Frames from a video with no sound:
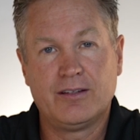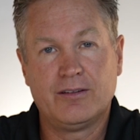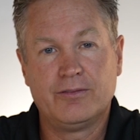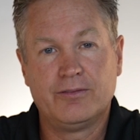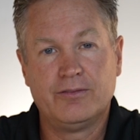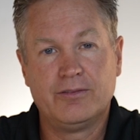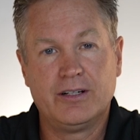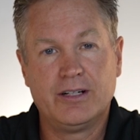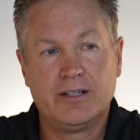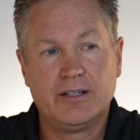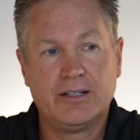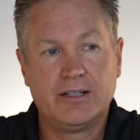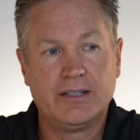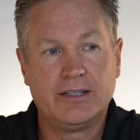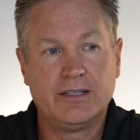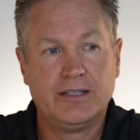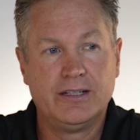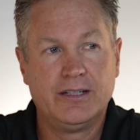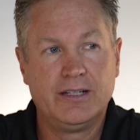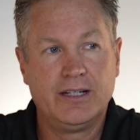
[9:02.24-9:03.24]
a
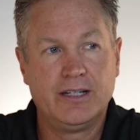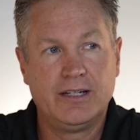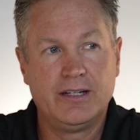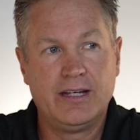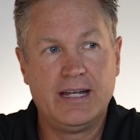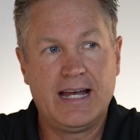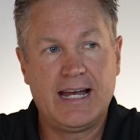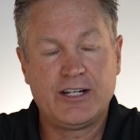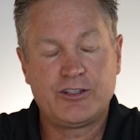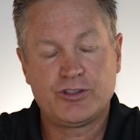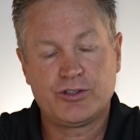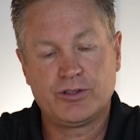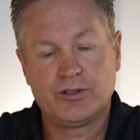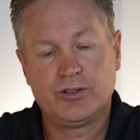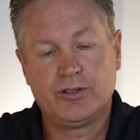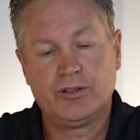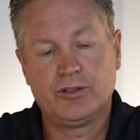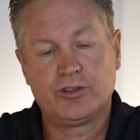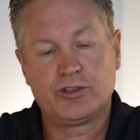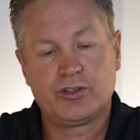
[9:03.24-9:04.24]
very
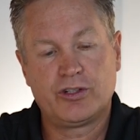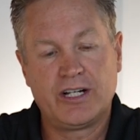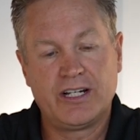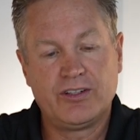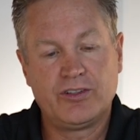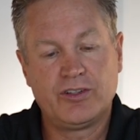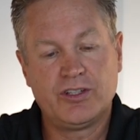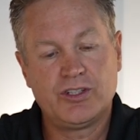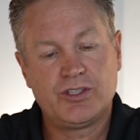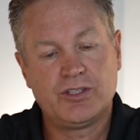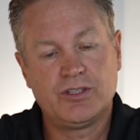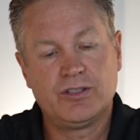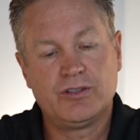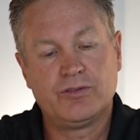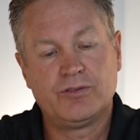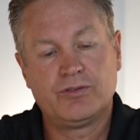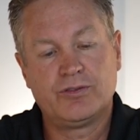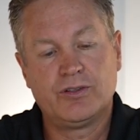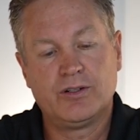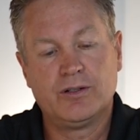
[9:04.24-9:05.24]
natural
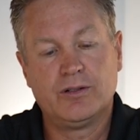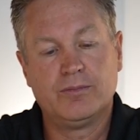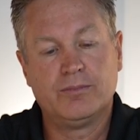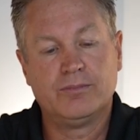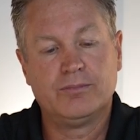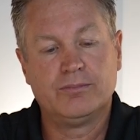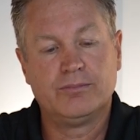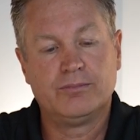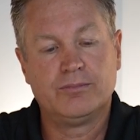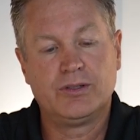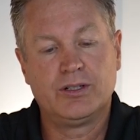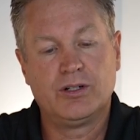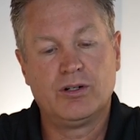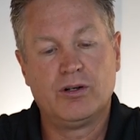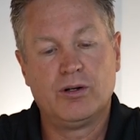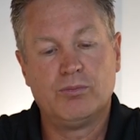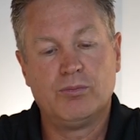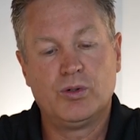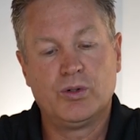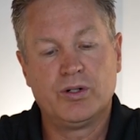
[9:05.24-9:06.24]
transition from
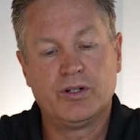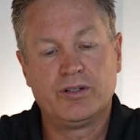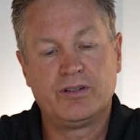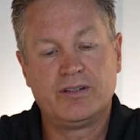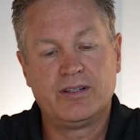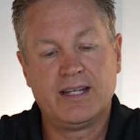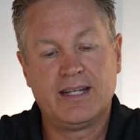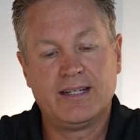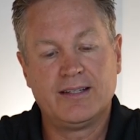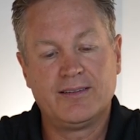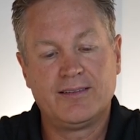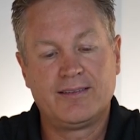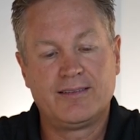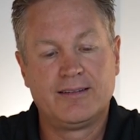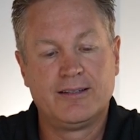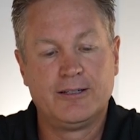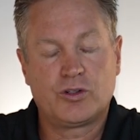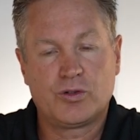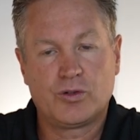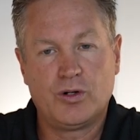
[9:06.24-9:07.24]
a more
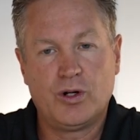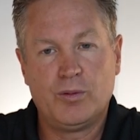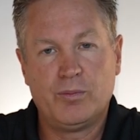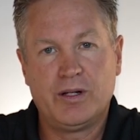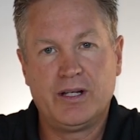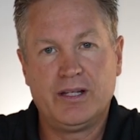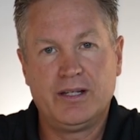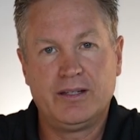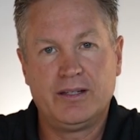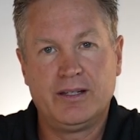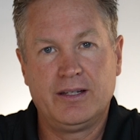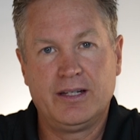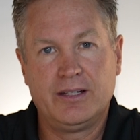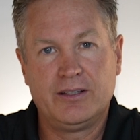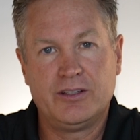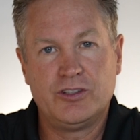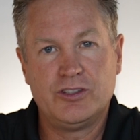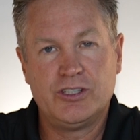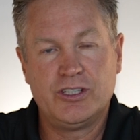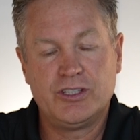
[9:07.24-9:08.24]
dense chroma
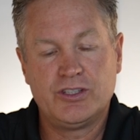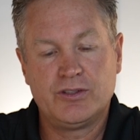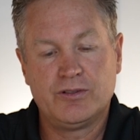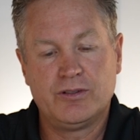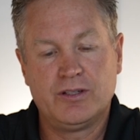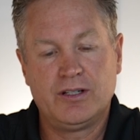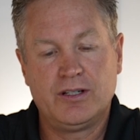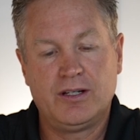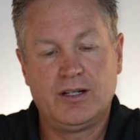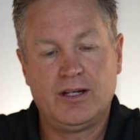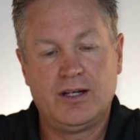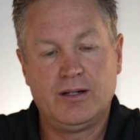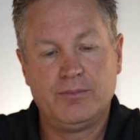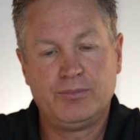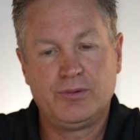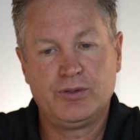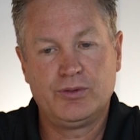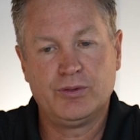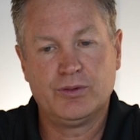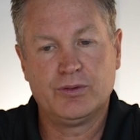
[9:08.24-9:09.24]
at the gingiva
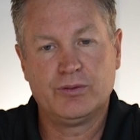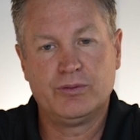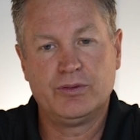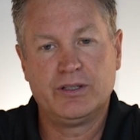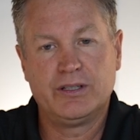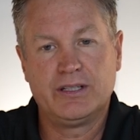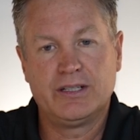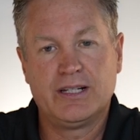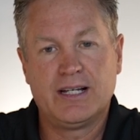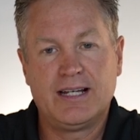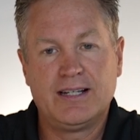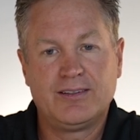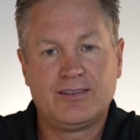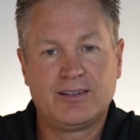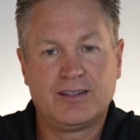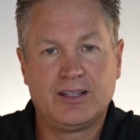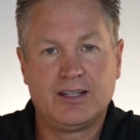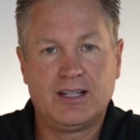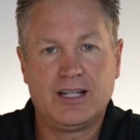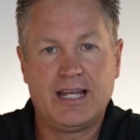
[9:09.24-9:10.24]
up to a really
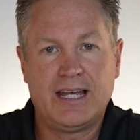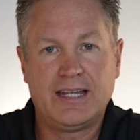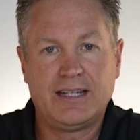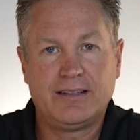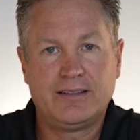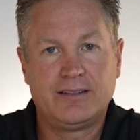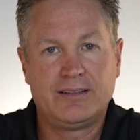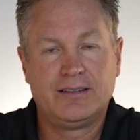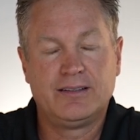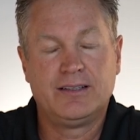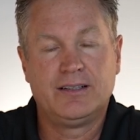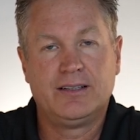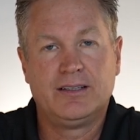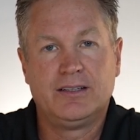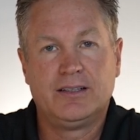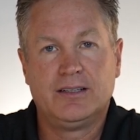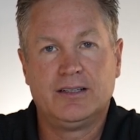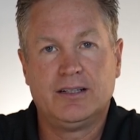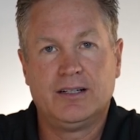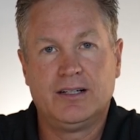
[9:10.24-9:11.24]
nice light
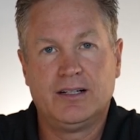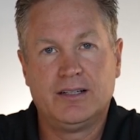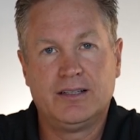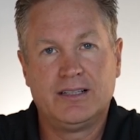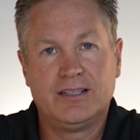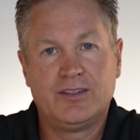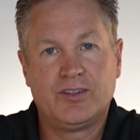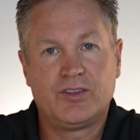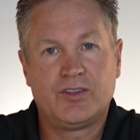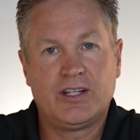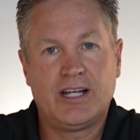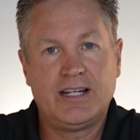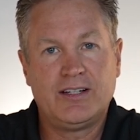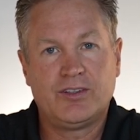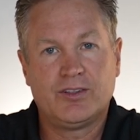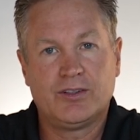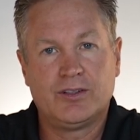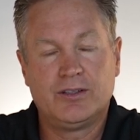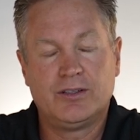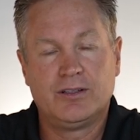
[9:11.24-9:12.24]

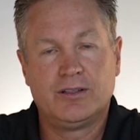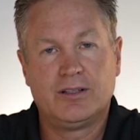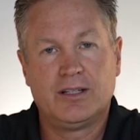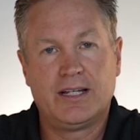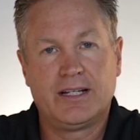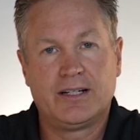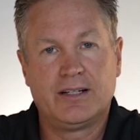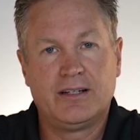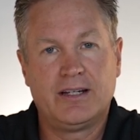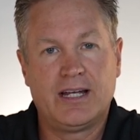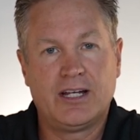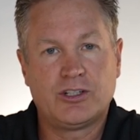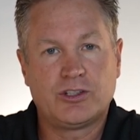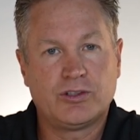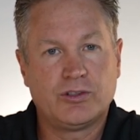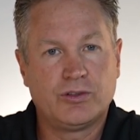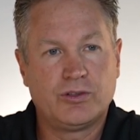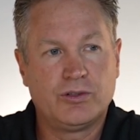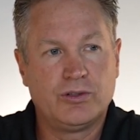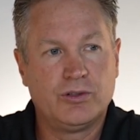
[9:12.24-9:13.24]
incisal, like a
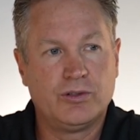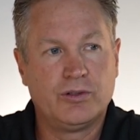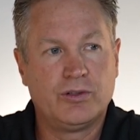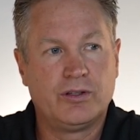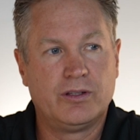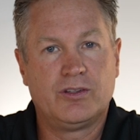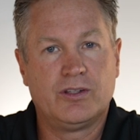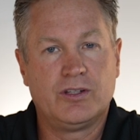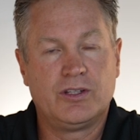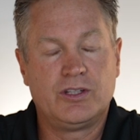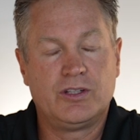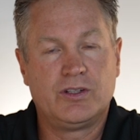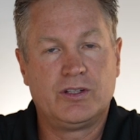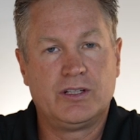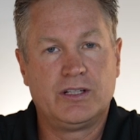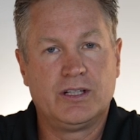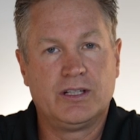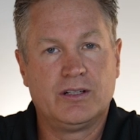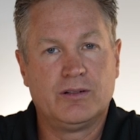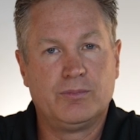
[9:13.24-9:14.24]
natural tooth, so that you
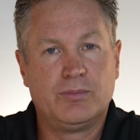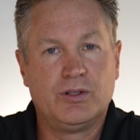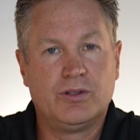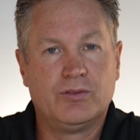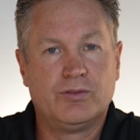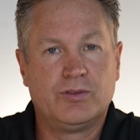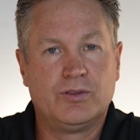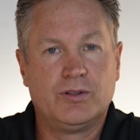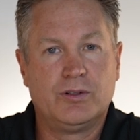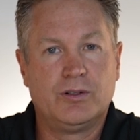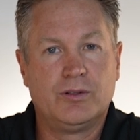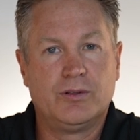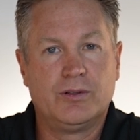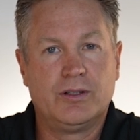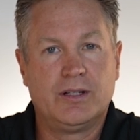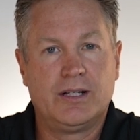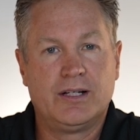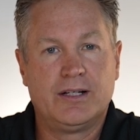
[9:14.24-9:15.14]
can get a beautiful